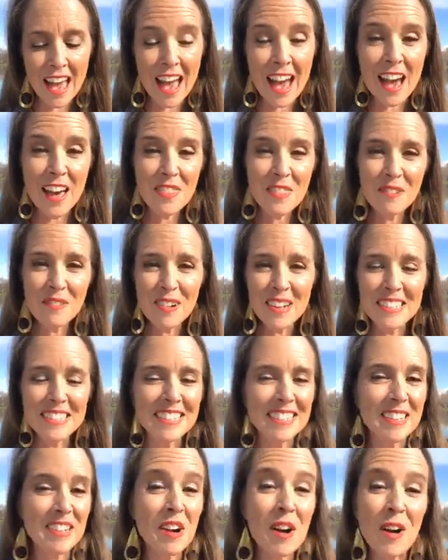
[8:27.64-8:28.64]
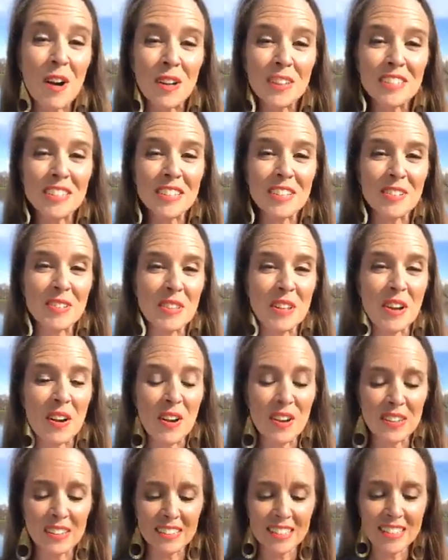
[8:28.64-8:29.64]
Add the ones that call to you that
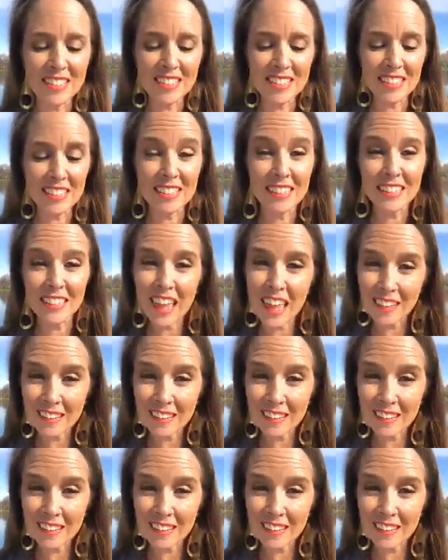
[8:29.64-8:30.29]
aren't listed